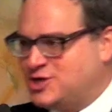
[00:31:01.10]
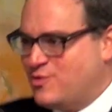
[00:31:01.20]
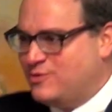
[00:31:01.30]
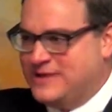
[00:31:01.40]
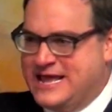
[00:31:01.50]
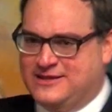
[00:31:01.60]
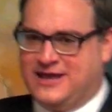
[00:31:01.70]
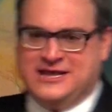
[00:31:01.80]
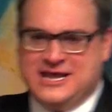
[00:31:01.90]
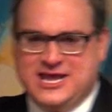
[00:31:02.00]
someone in
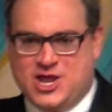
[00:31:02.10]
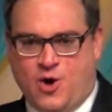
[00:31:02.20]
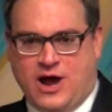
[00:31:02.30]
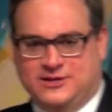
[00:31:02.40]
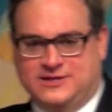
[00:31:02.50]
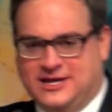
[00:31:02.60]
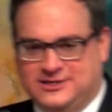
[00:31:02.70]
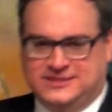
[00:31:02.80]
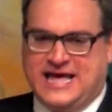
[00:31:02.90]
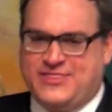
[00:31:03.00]
a
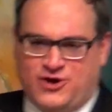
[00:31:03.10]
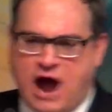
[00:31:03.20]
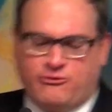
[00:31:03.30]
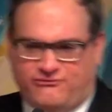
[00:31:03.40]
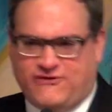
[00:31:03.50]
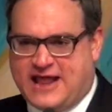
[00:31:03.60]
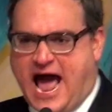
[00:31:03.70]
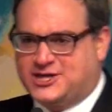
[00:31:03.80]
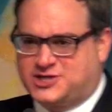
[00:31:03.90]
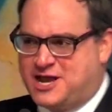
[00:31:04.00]
leather outfit
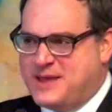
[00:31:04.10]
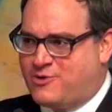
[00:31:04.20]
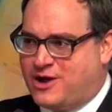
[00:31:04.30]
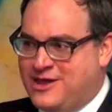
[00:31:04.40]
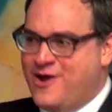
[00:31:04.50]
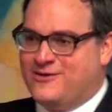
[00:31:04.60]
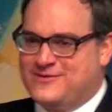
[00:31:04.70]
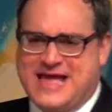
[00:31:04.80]
asking me questions.